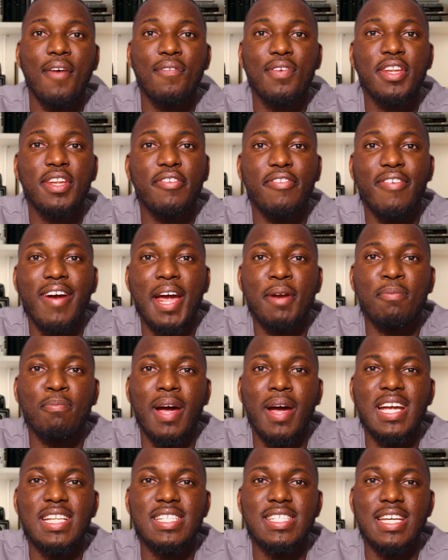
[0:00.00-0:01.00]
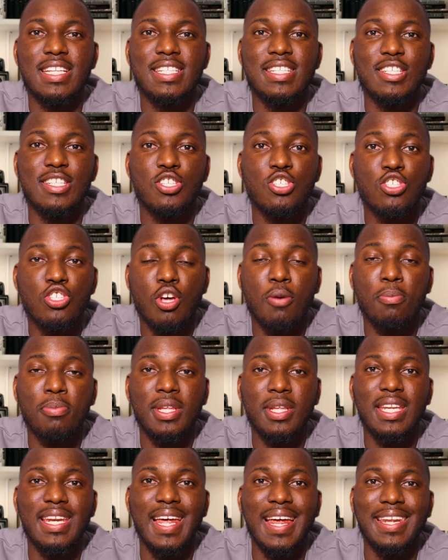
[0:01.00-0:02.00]
Having the right mindset is
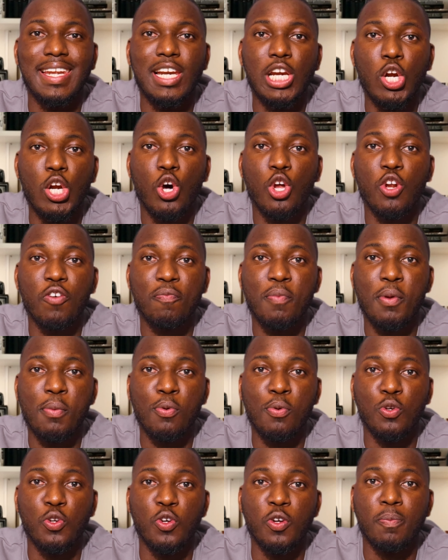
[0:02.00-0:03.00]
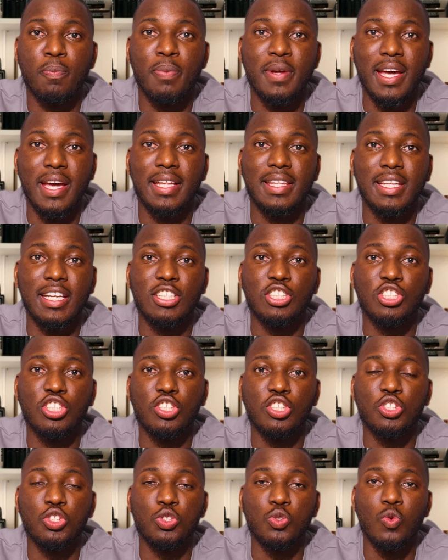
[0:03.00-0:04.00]
something that a lot of people don't pay
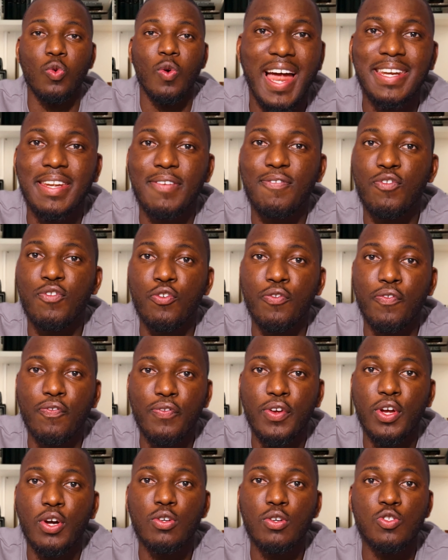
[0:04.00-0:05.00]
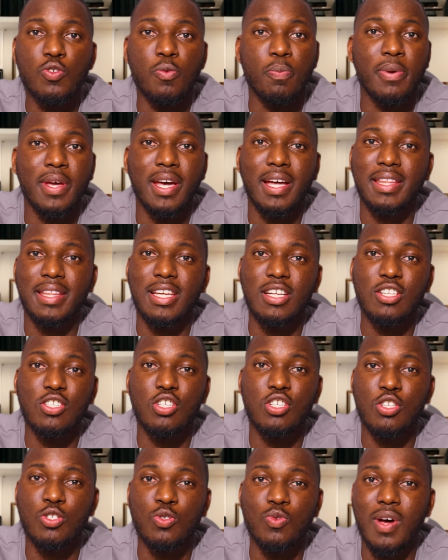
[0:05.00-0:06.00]
attention to. And if you fail to pay
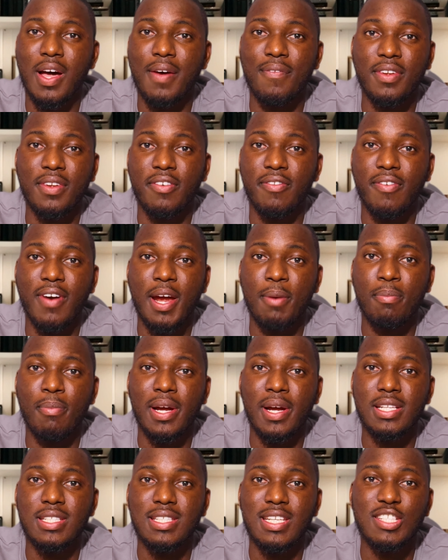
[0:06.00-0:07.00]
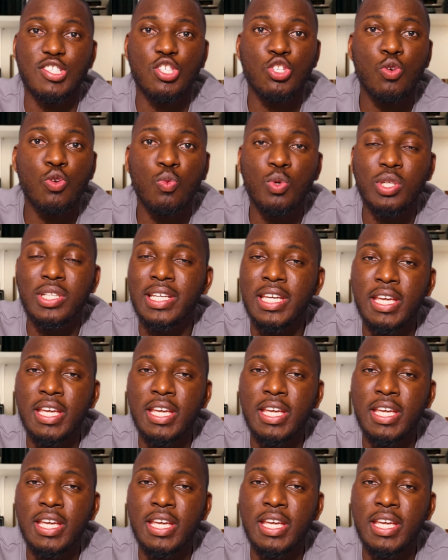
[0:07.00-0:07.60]
attention to having the right mindset, you would